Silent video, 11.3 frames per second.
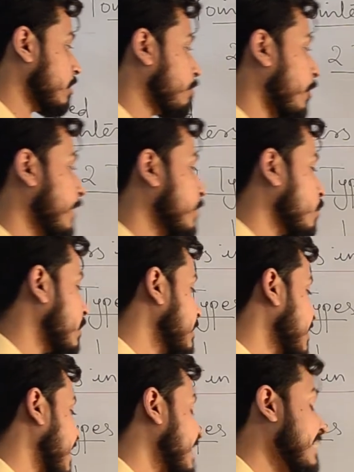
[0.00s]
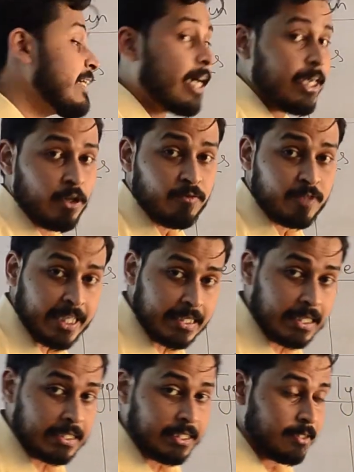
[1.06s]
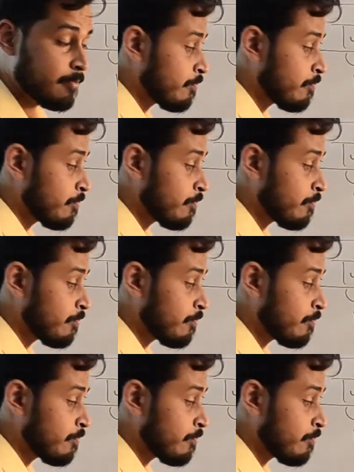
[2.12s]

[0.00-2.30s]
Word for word: point towards any kind of data here.